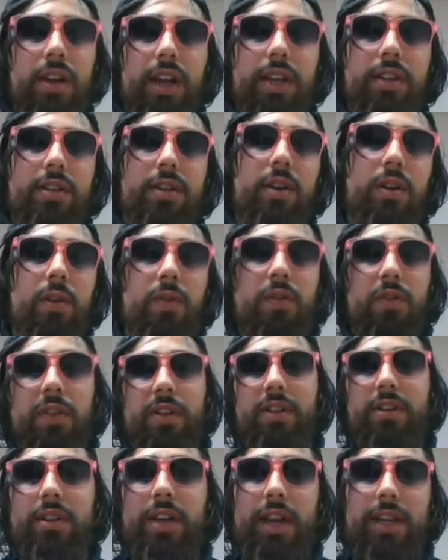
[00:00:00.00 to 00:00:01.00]
Okay, so for
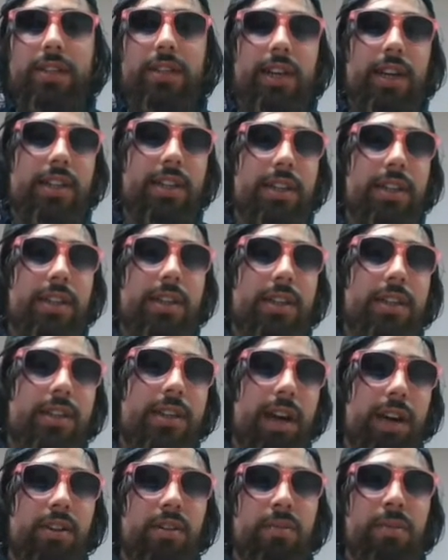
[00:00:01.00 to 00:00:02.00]
this next section, it's
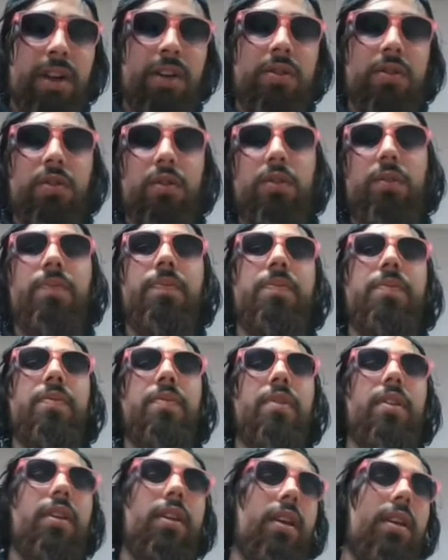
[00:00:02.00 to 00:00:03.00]
titled medical.
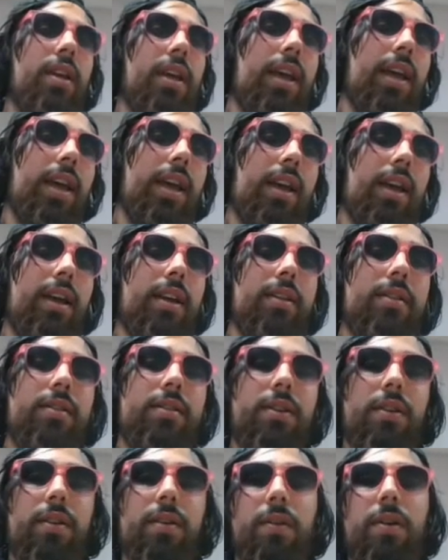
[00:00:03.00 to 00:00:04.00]
And
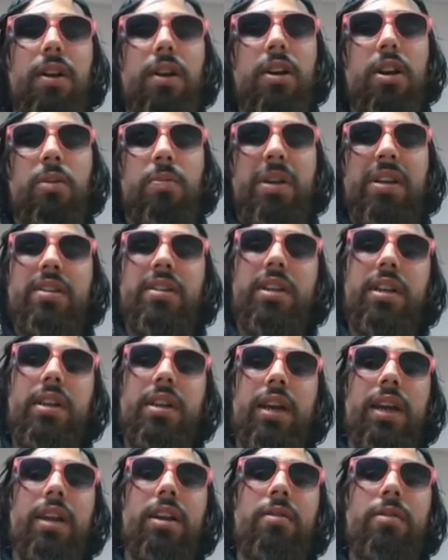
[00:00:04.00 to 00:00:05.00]
so
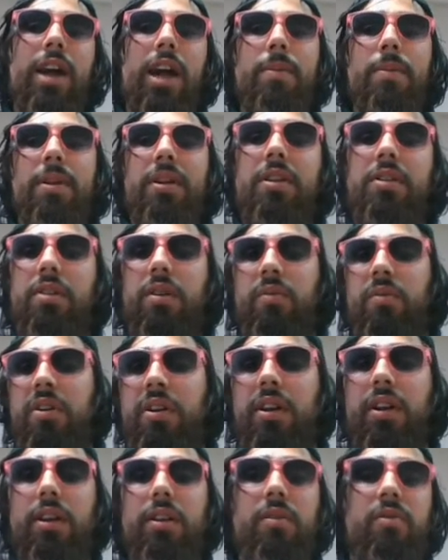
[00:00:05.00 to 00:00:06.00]
obesity and diabetes are
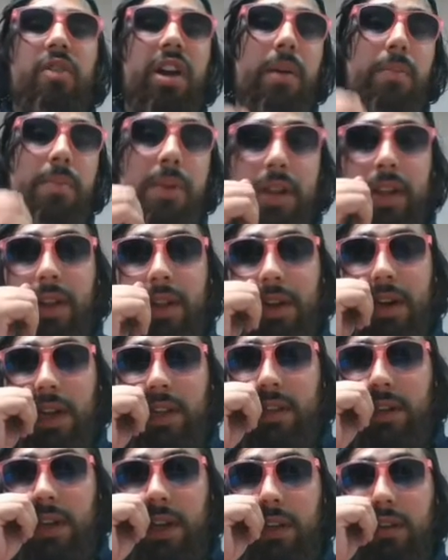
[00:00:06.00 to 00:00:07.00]
running rampant in the
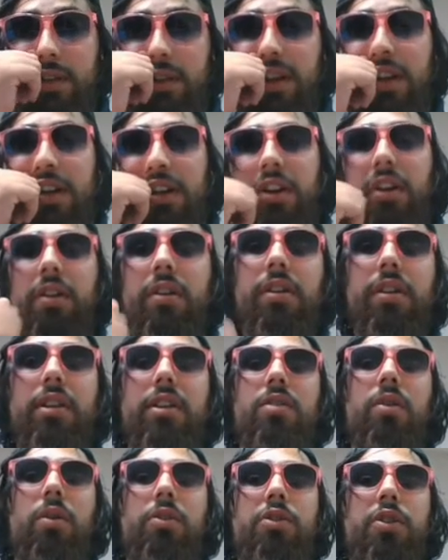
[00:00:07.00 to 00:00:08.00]
United States. Currently,
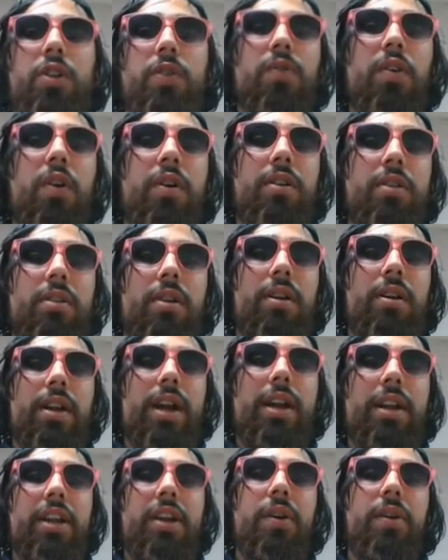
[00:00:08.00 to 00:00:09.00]
the culture is focused on
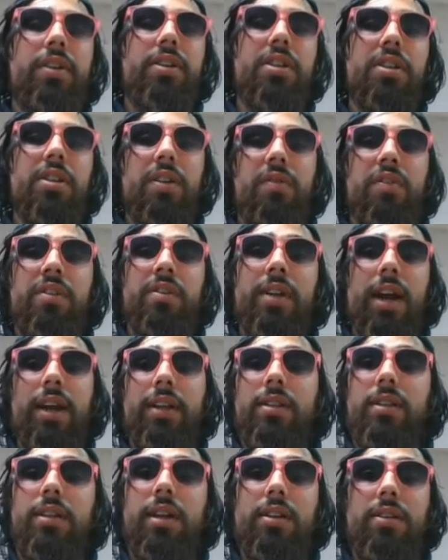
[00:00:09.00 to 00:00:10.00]
adhering to different
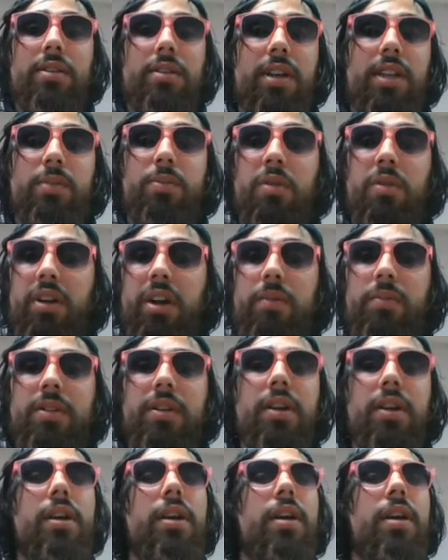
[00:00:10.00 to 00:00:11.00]
diets and exercise
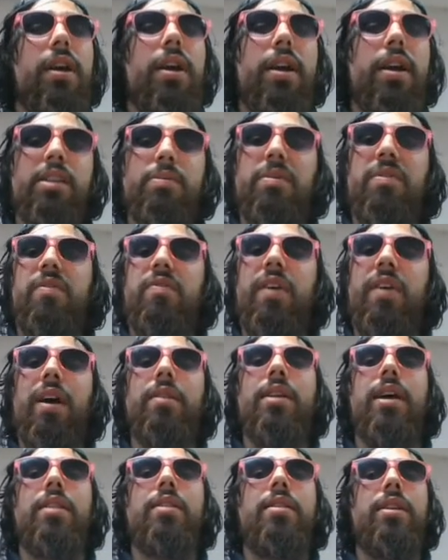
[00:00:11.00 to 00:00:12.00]
programs. It has been
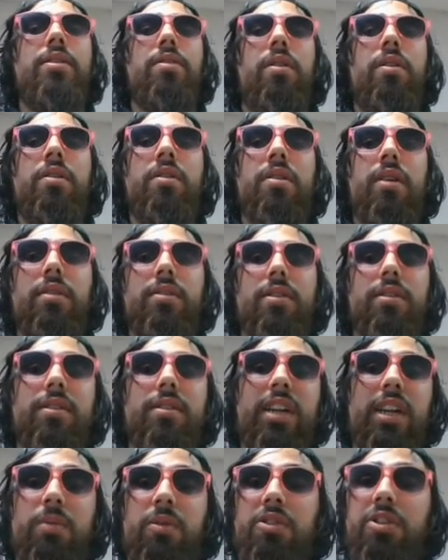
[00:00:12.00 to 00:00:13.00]
found that these are not
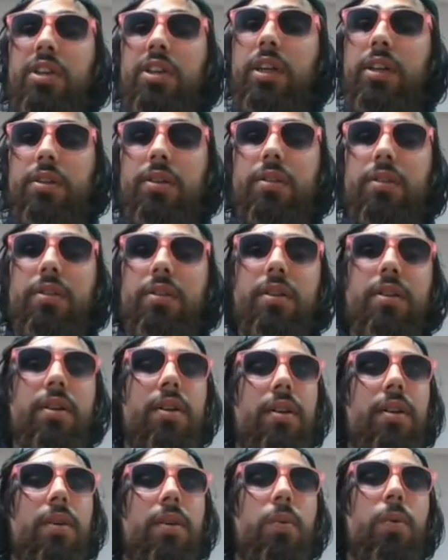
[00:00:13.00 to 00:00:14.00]
sustainable changes.
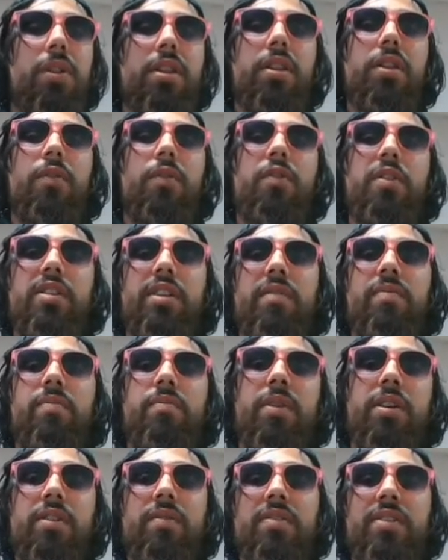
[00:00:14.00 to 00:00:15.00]
Within the first 7
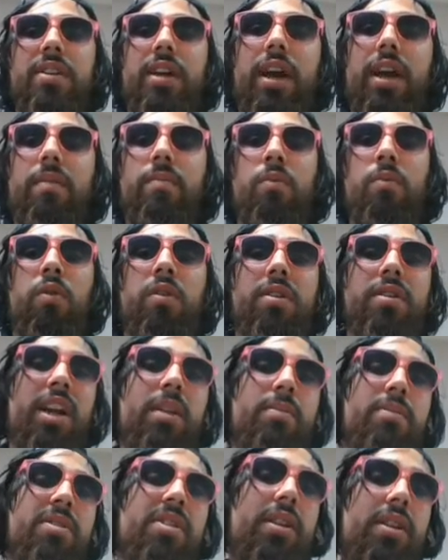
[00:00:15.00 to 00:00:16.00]
months of a diet, more than
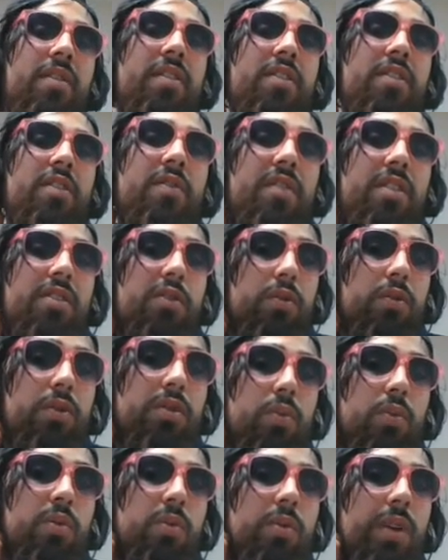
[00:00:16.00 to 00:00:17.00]
90% of
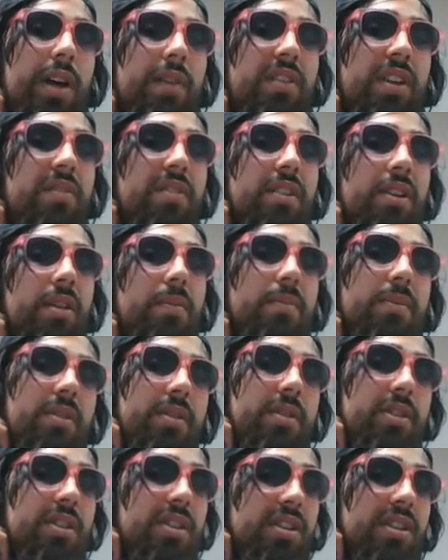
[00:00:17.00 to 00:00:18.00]
individuals will have given up.
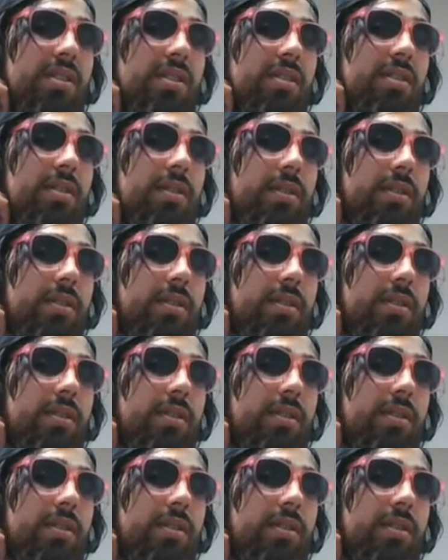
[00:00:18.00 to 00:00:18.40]
Jeez.